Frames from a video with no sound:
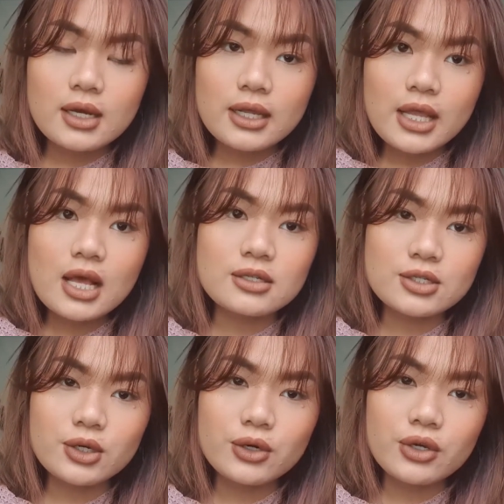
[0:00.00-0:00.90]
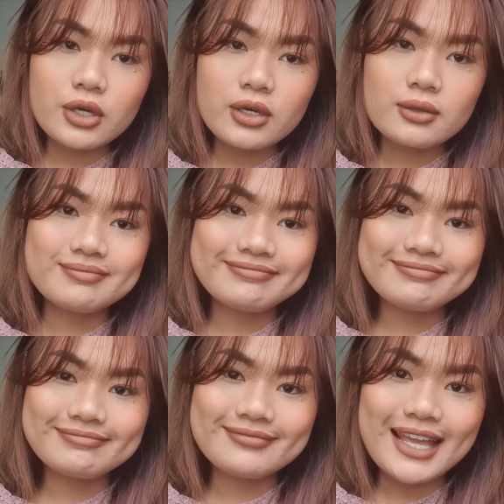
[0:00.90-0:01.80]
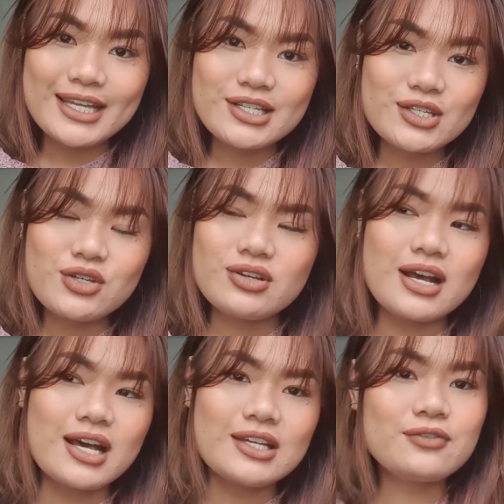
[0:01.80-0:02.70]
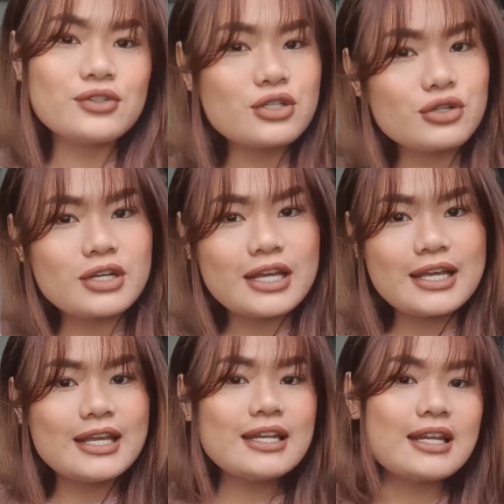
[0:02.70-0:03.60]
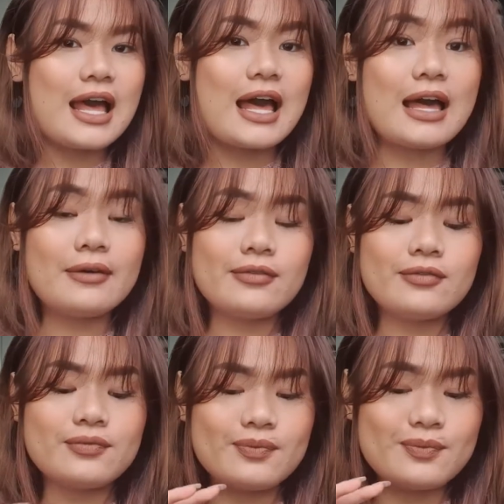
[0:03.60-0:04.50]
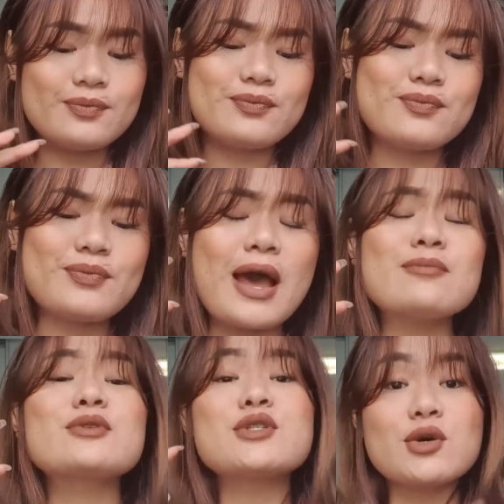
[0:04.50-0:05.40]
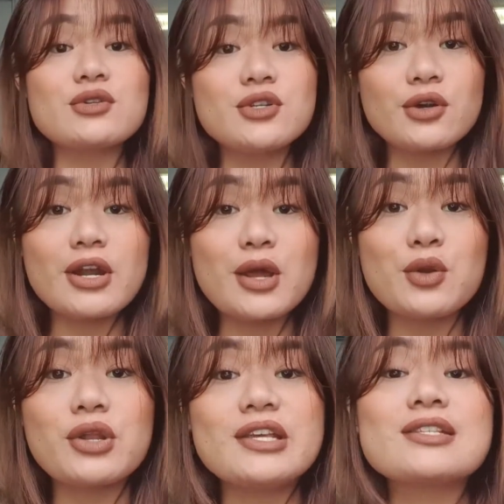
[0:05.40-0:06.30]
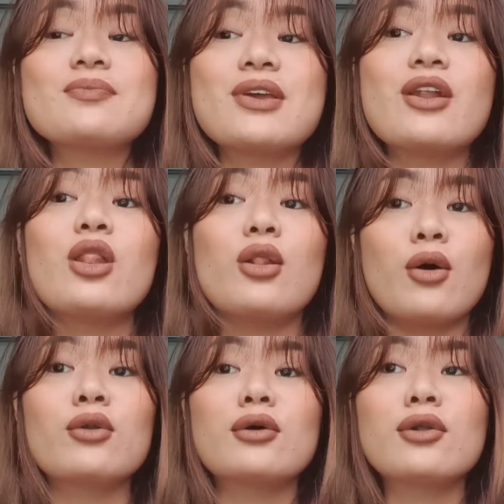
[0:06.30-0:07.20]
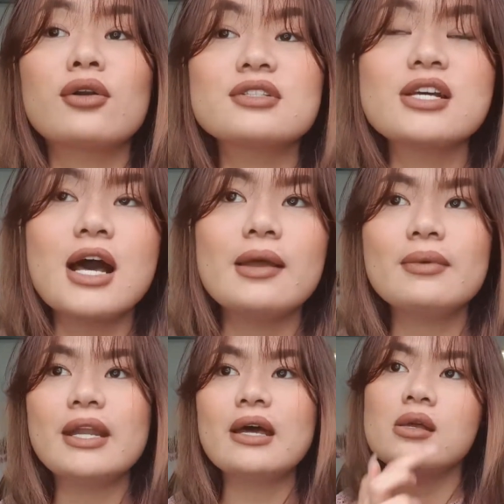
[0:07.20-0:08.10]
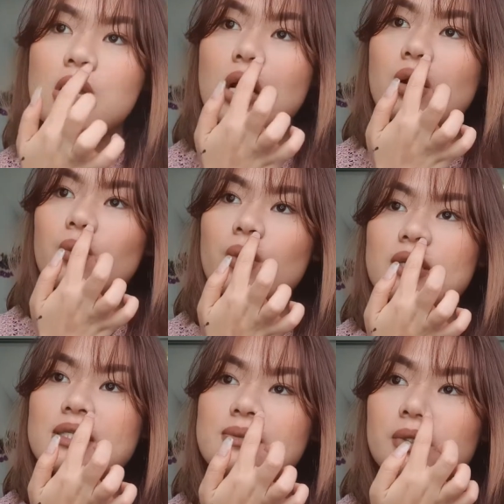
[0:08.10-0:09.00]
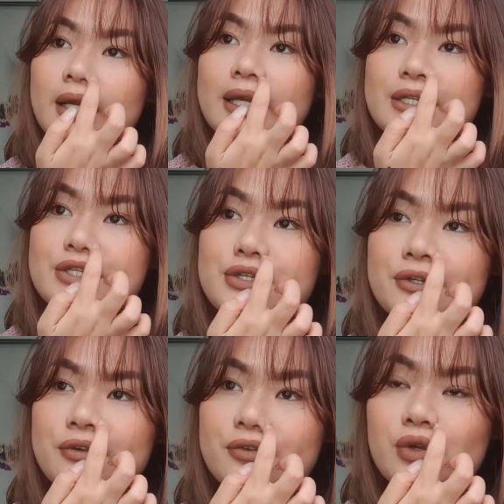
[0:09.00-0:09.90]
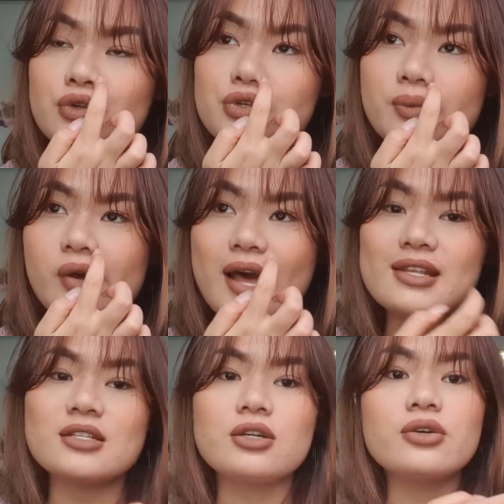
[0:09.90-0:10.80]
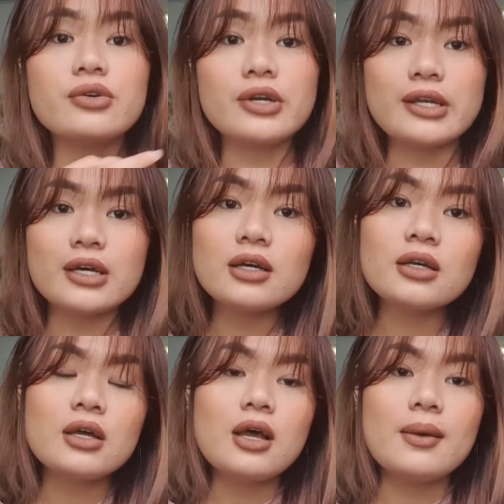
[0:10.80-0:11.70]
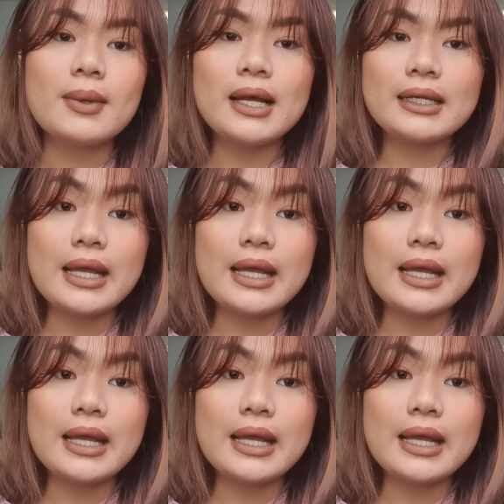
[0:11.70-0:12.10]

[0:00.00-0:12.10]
Yeah, so thank you guys for tuning in. I'm so sorry. I know that it's been a long time, and I was planning to do YouTube as a career, but